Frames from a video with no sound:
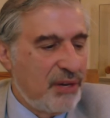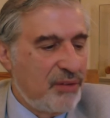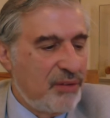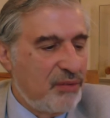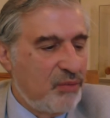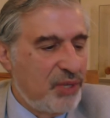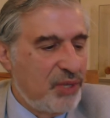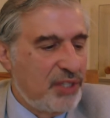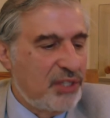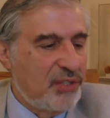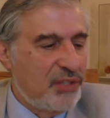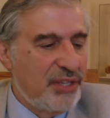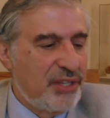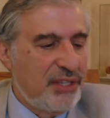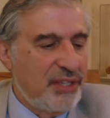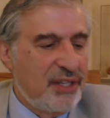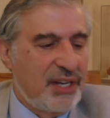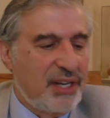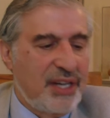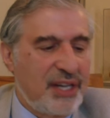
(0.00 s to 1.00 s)
about which law
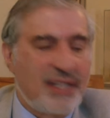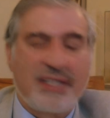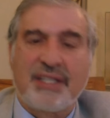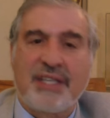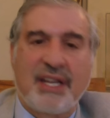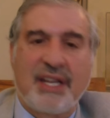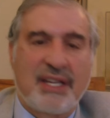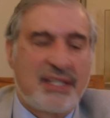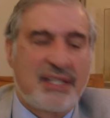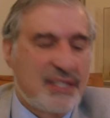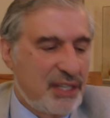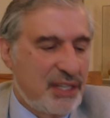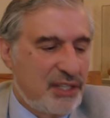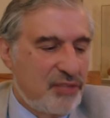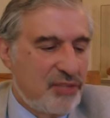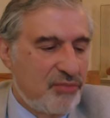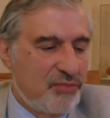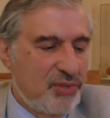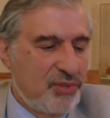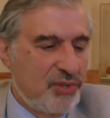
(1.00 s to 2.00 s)
in the United States
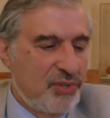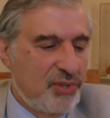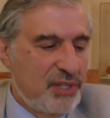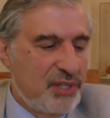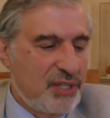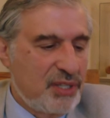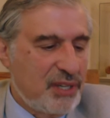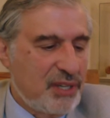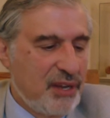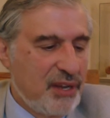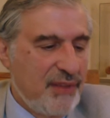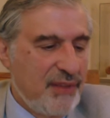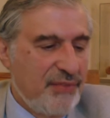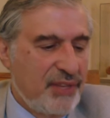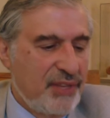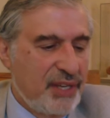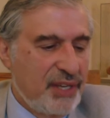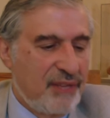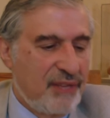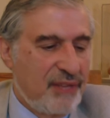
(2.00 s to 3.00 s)
sets rules
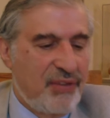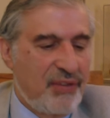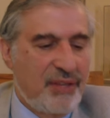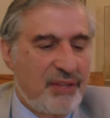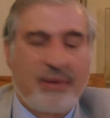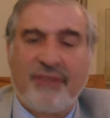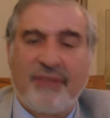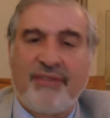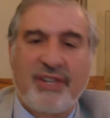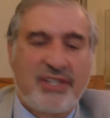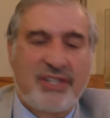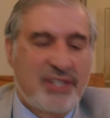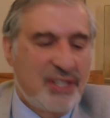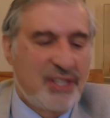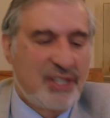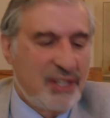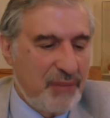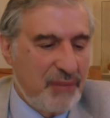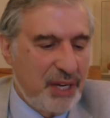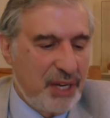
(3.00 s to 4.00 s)
for the
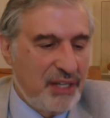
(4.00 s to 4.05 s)
provision and